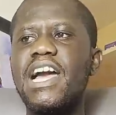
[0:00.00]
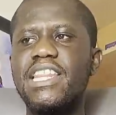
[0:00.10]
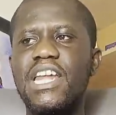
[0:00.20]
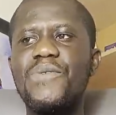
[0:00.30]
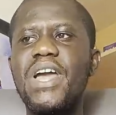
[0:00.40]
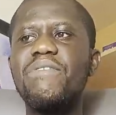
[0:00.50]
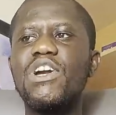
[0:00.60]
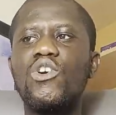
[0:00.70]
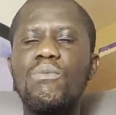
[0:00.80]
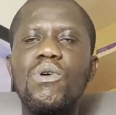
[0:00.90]
And then we have
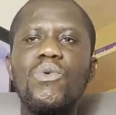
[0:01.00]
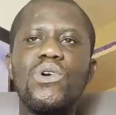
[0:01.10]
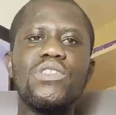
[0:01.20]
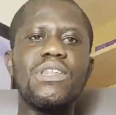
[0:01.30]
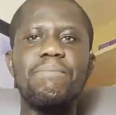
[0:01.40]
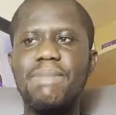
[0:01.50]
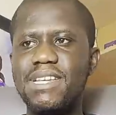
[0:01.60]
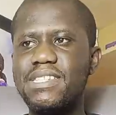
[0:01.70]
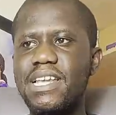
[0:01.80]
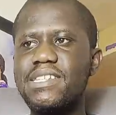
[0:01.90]
the Commonwealth
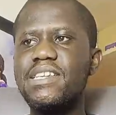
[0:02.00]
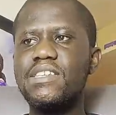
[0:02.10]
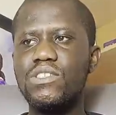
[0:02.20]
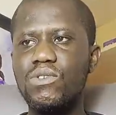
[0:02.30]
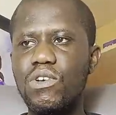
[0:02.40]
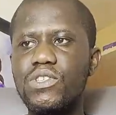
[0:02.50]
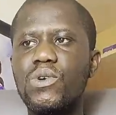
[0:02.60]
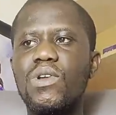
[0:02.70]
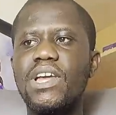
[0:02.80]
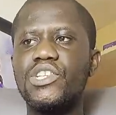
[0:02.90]
Masters
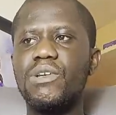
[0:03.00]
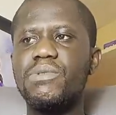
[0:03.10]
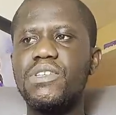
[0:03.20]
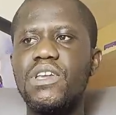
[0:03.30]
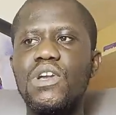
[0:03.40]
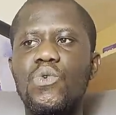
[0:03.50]
Scholarships,